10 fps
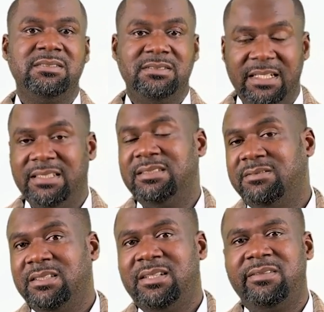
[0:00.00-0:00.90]
the
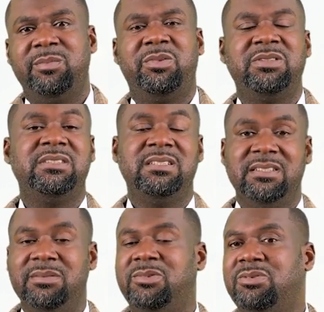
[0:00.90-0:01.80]
integrated reporting
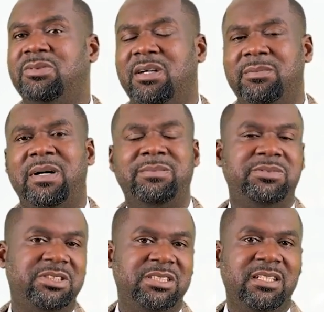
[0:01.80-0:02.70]
is able to help
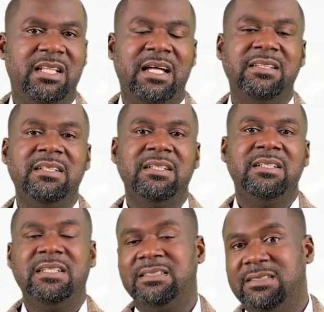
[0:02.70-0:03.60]
appreciate that
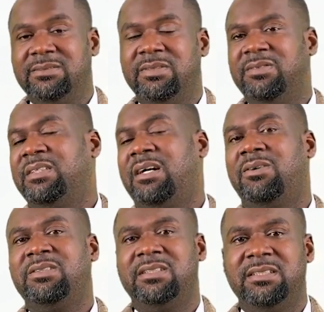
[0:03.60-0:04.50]
and deal with it
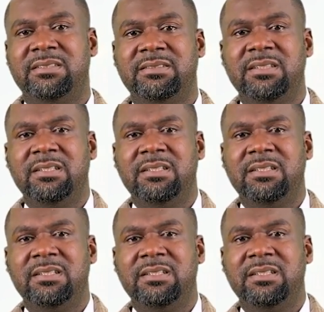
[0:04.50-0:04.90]
accordingly.